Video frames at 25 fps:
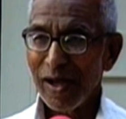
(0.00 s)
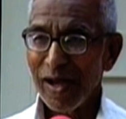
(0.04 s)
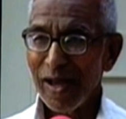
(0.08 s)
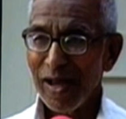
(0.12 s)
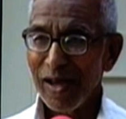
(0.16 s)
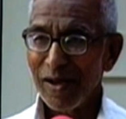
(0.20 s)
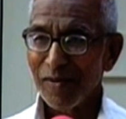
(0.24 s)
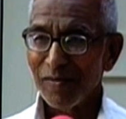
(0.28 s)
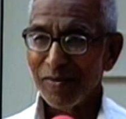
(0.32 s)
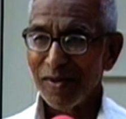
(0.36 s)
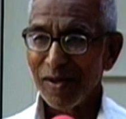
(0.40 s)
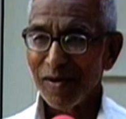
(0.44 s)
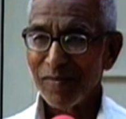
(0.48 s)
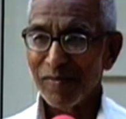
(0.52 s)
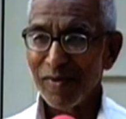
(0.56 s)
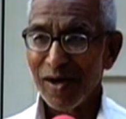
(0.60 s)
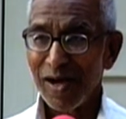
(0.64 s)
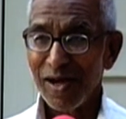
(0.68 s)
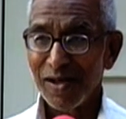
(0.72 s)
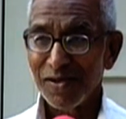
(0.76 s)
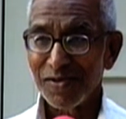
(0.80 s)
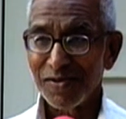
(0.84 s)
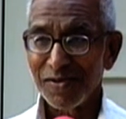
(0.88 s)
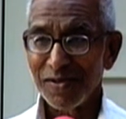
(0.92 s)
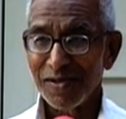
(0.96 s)
I am the
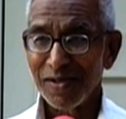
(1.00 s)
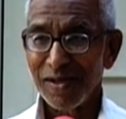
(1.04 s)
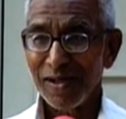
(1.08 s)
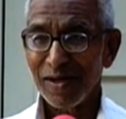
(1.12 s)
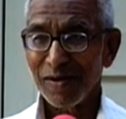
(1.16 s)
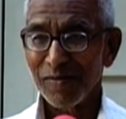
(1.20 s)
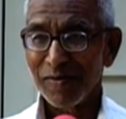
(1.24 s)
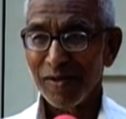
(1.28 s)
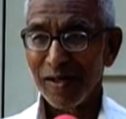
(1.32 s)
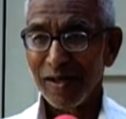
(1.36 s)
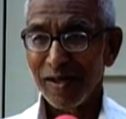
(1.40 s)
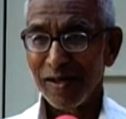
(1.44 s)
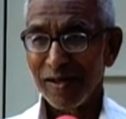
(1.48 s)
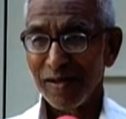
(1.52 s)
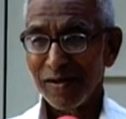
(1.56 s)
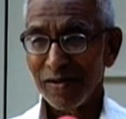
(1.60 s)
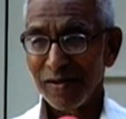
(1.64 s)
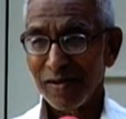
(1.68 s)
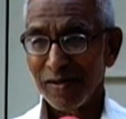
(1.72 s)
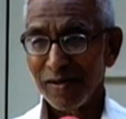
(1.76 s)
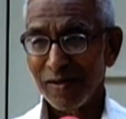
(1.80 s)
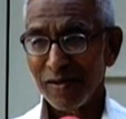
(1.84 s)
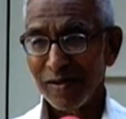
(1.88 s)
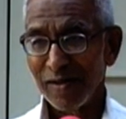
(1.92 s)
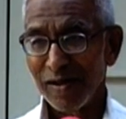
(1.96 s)
master of the
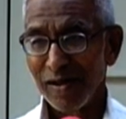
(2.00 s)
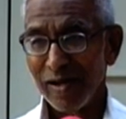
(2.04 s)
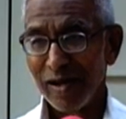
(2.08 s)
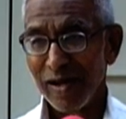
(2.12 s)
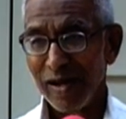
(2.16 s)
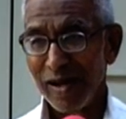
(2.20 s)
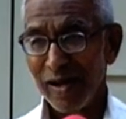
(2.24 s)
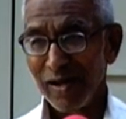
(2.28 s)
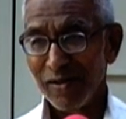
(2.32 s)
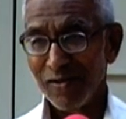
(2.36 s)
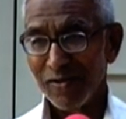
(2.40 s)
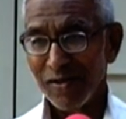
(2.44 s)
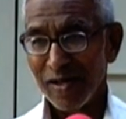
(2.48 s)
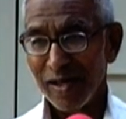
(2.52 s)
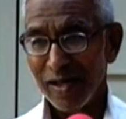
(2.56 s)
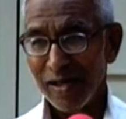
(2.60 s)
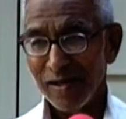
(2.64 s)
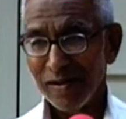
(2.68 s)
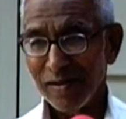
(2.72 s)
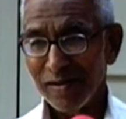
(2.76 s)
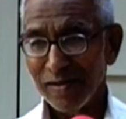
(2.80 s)
nature.